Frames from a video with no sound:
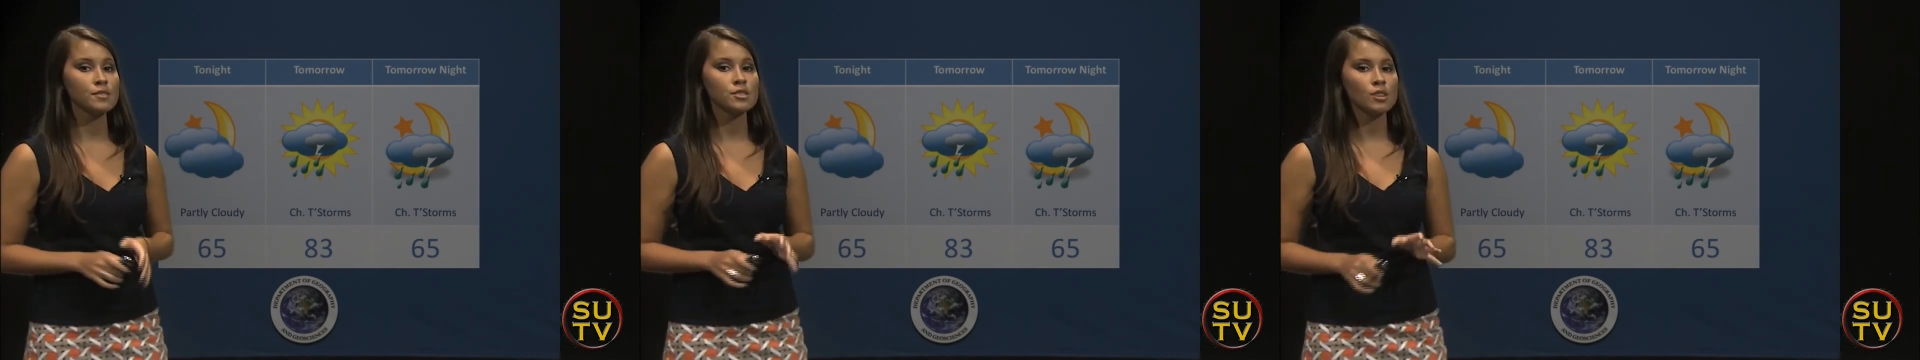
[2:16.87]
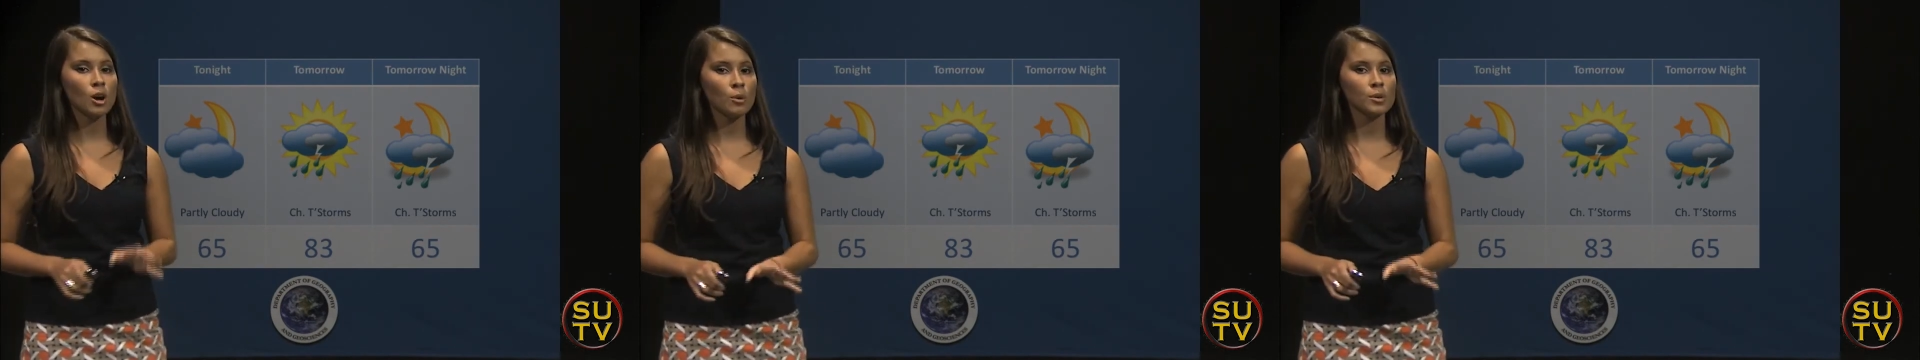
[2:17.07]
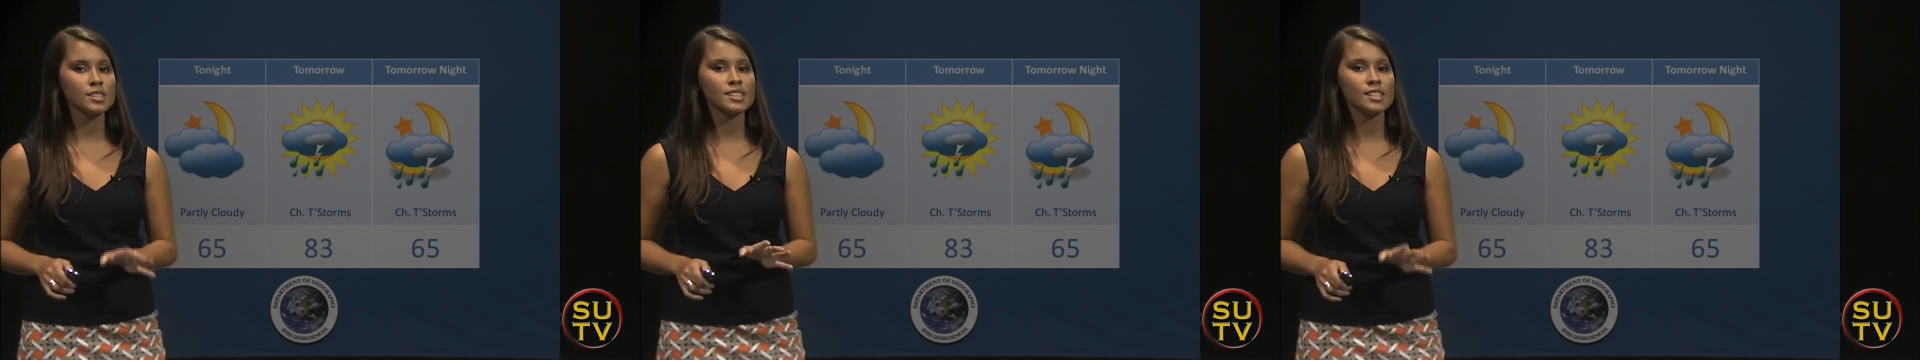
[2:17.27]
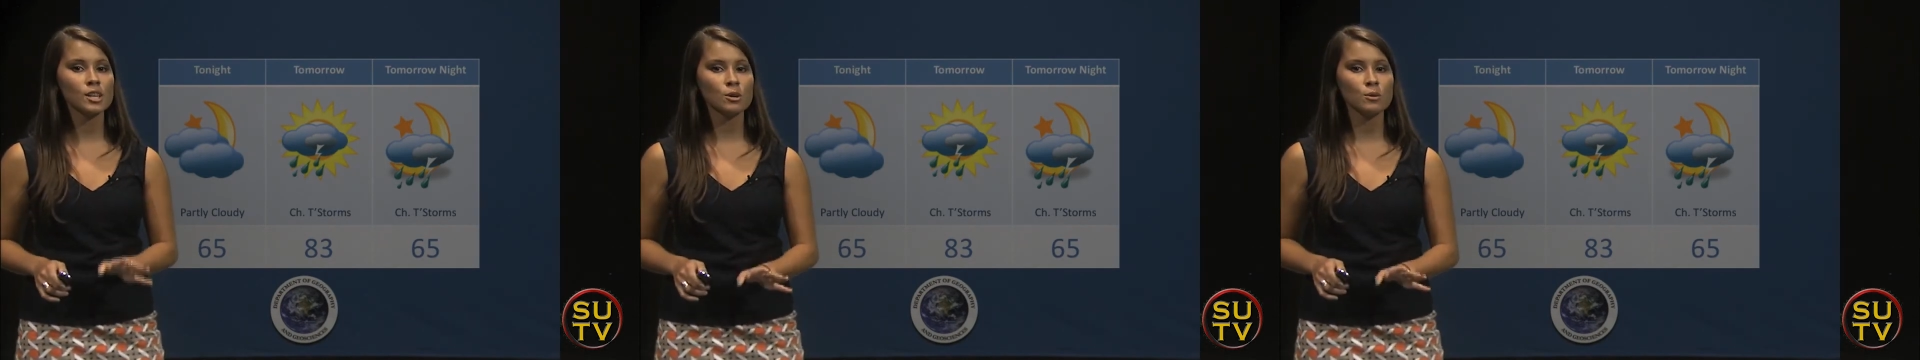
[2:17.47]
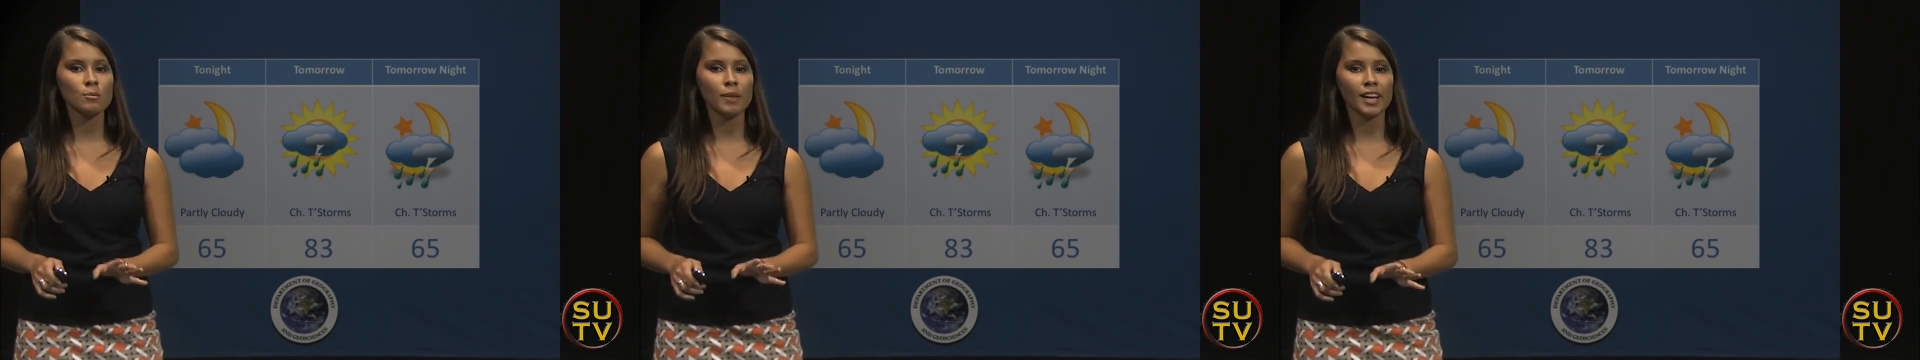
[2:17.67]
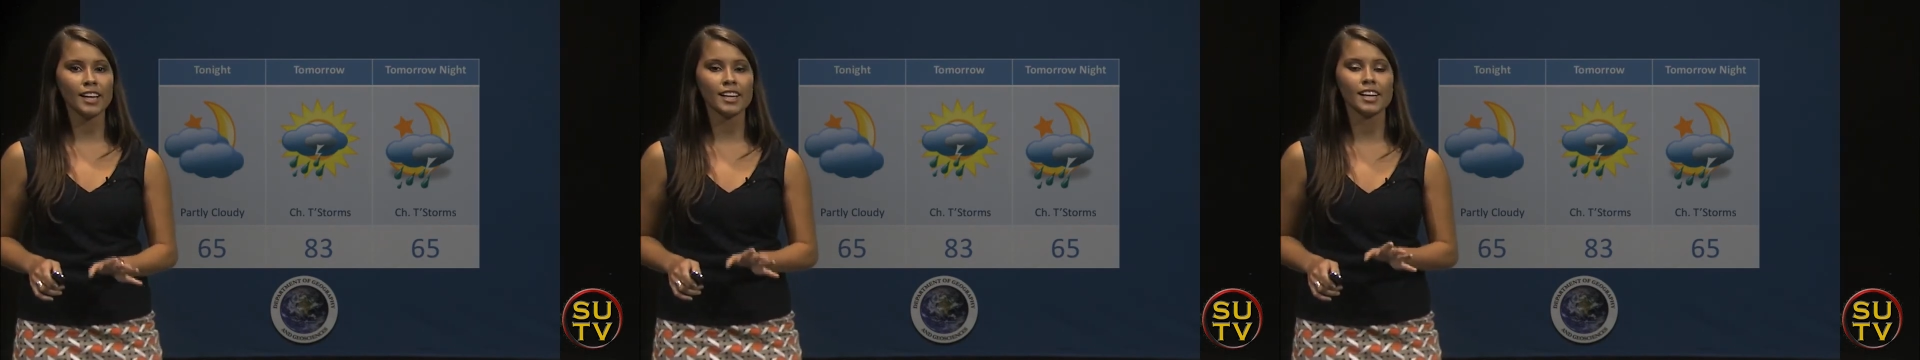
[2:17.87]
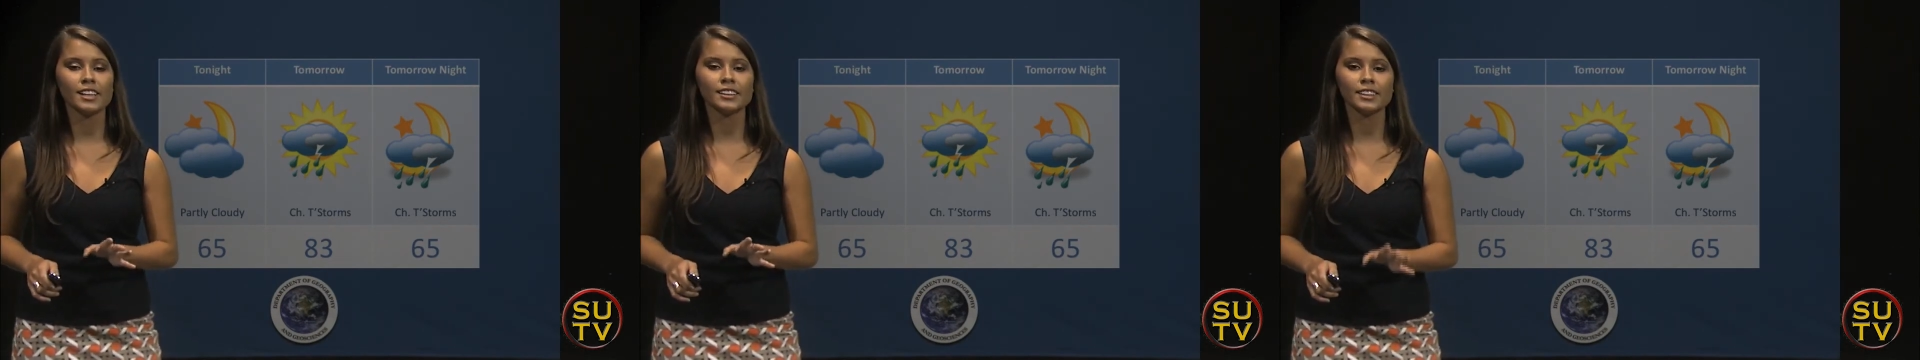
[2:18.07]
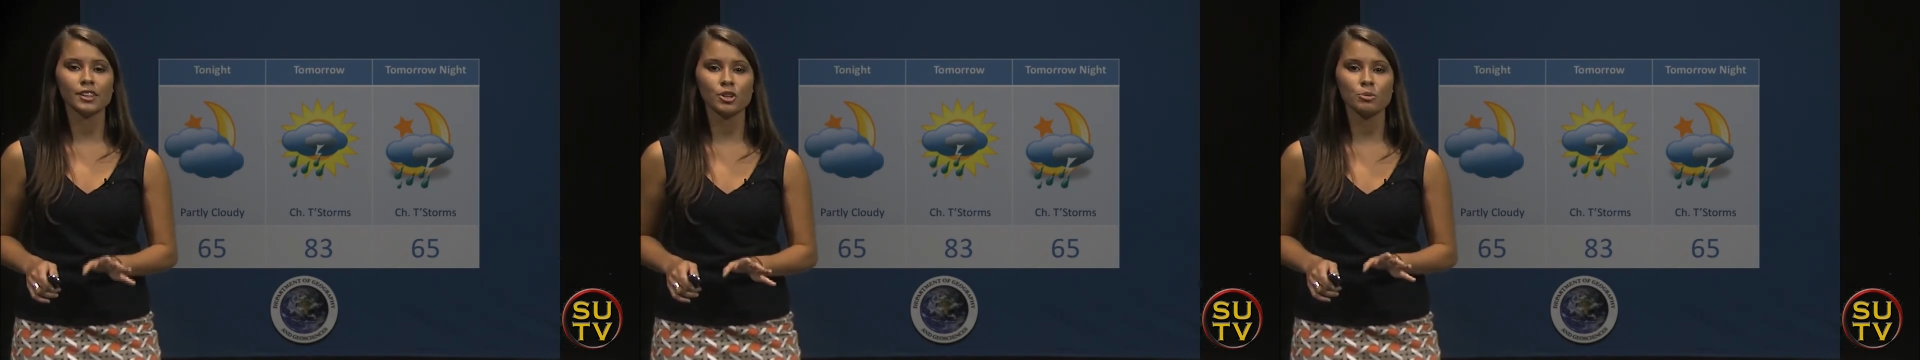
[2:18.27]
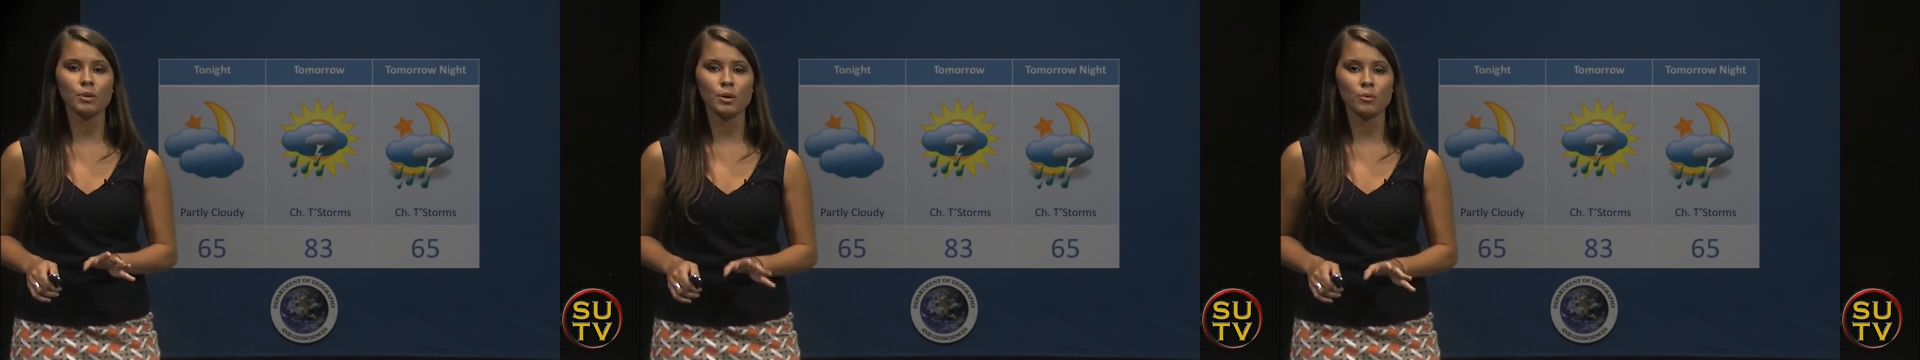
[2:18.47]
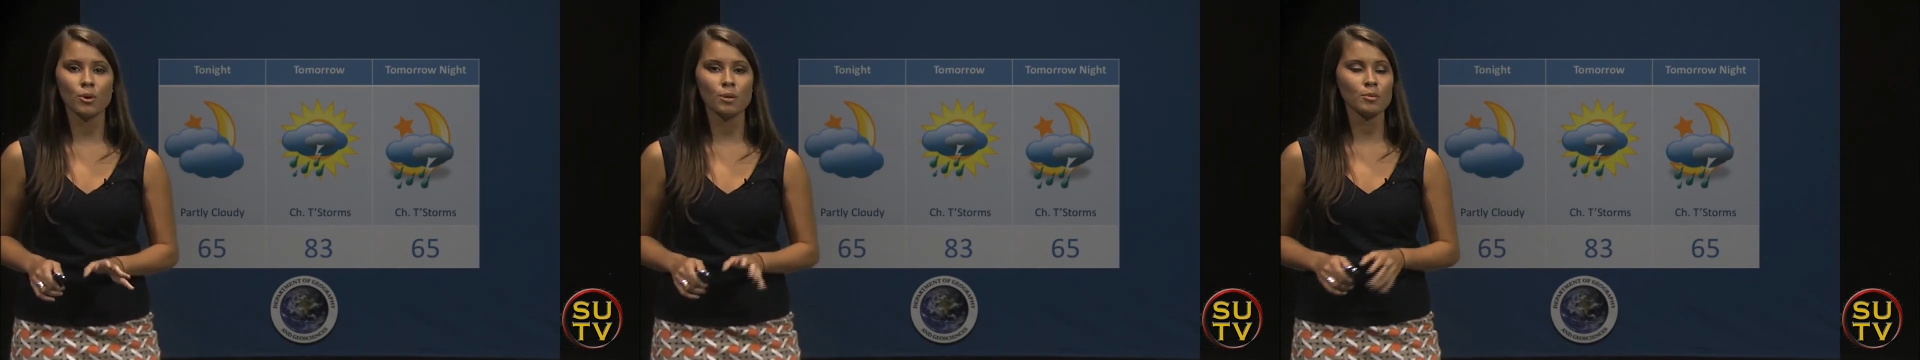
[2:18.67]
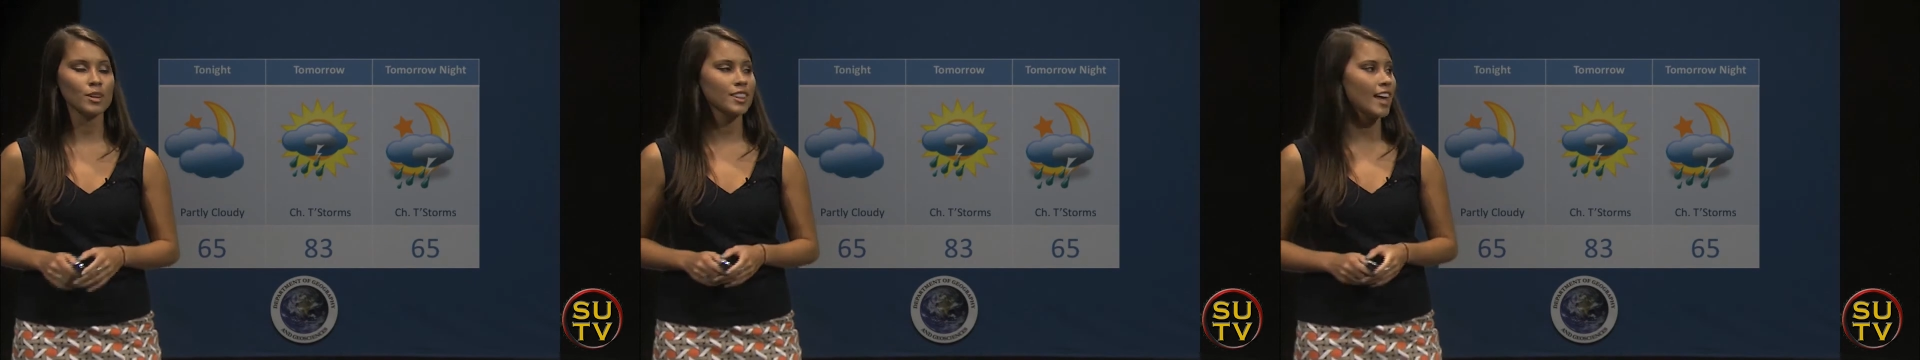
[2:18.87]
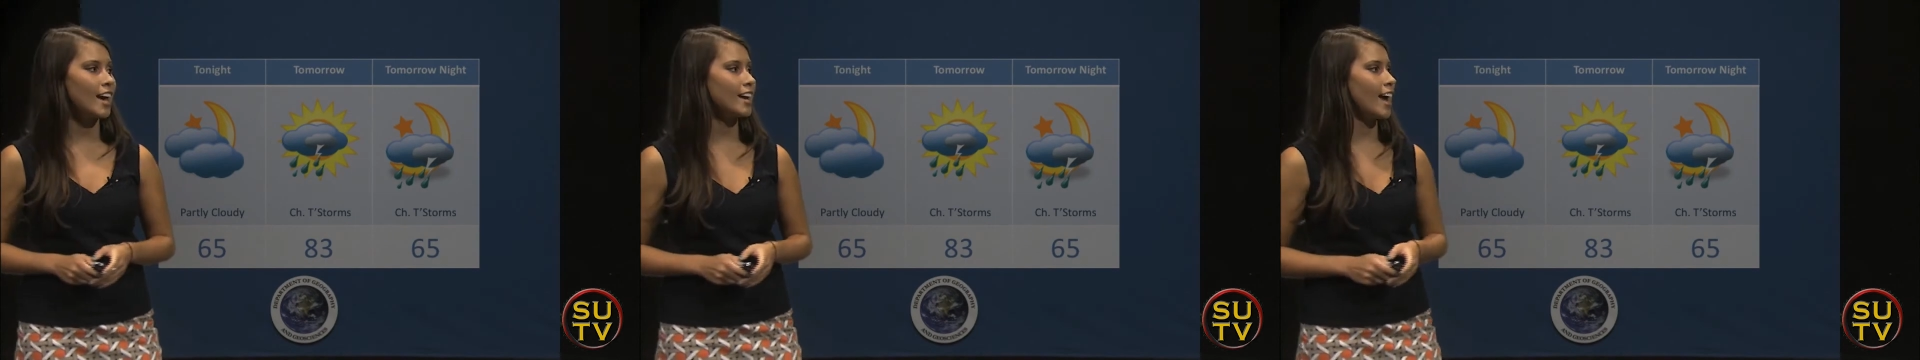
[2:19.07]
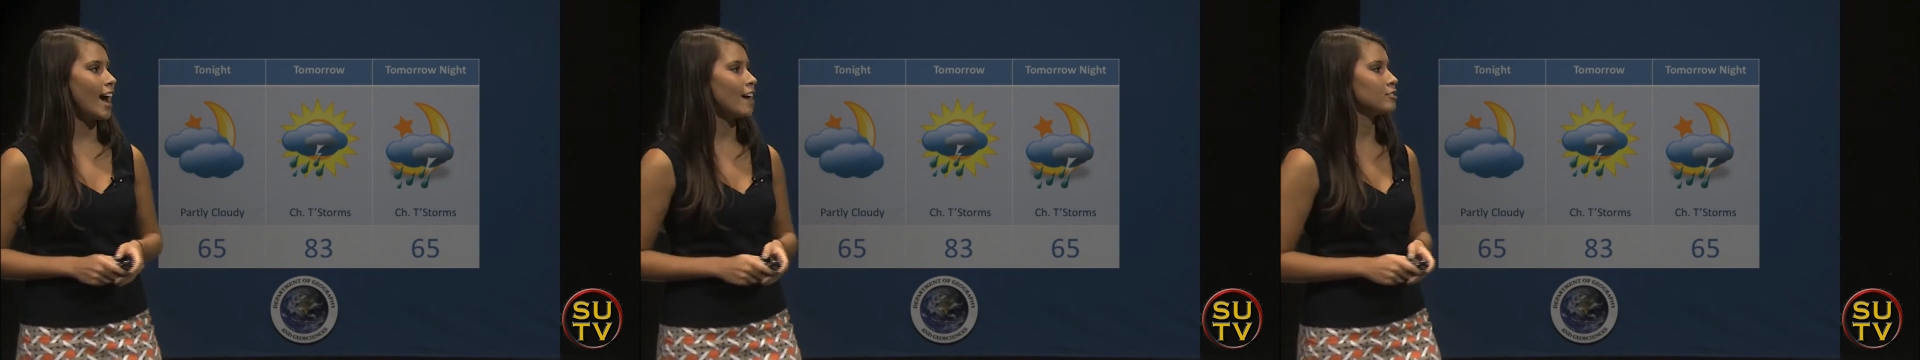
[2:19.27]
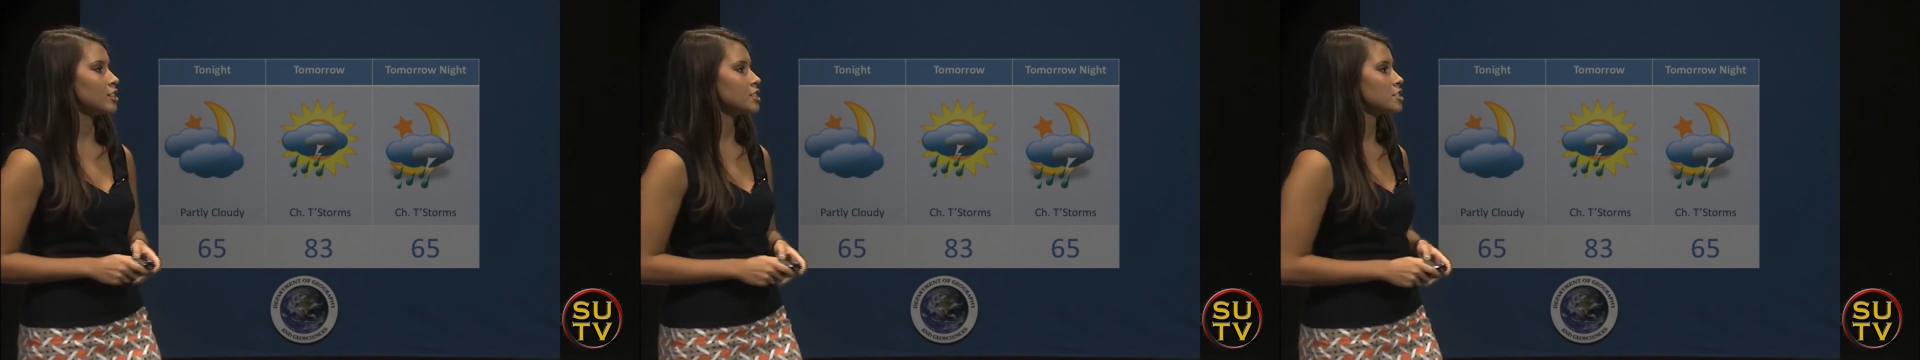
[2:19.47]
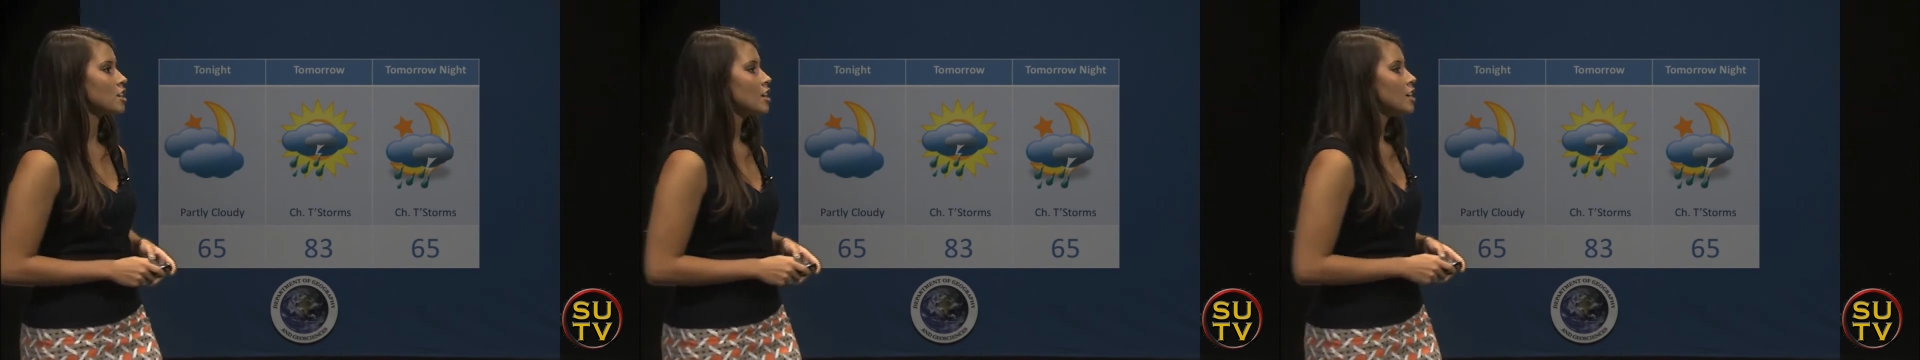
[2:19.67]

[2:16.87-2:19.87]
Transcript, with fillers: so we're still remaining a little bit warmer than average.